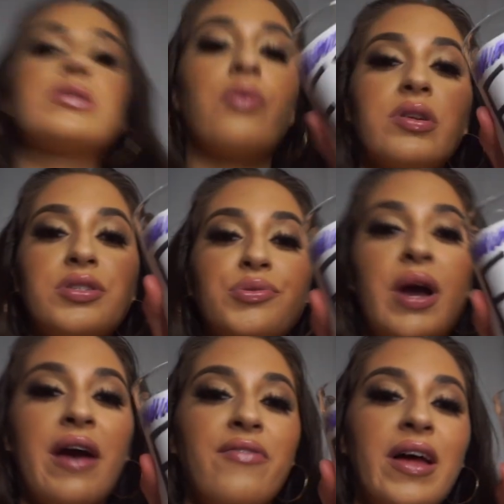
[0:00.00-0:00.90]
going to
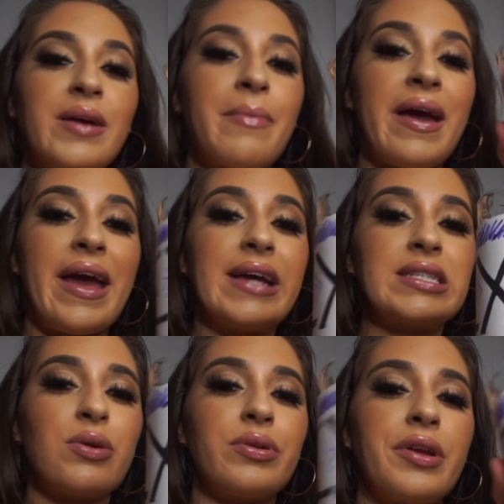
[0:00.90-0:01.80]
have like my
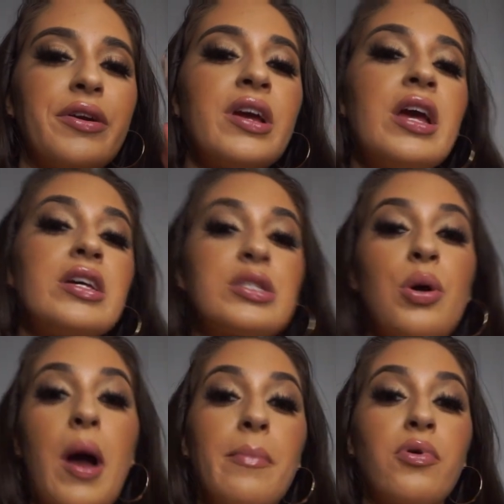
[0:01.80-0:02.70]
ex on there. So
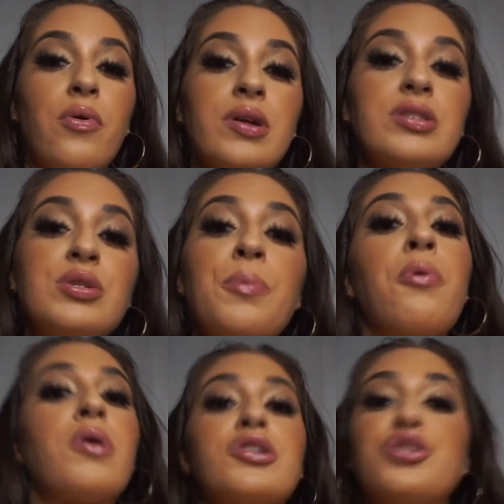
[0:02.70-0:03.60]
I'm going to
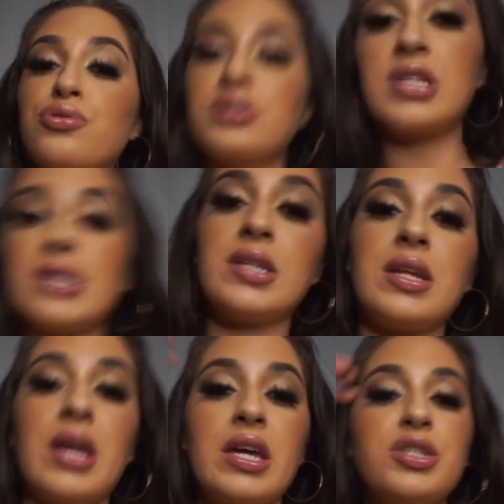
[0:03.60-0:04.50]
pour juices in
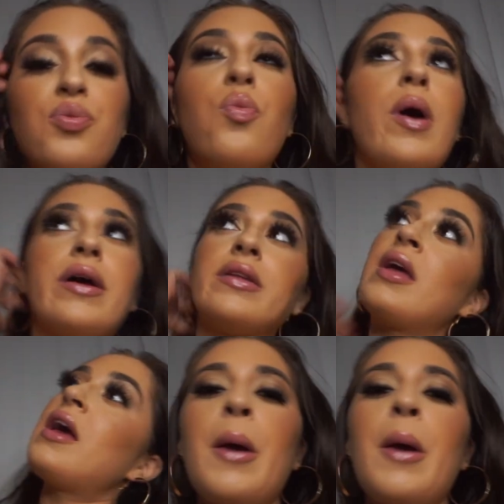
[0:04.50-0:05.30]
each one.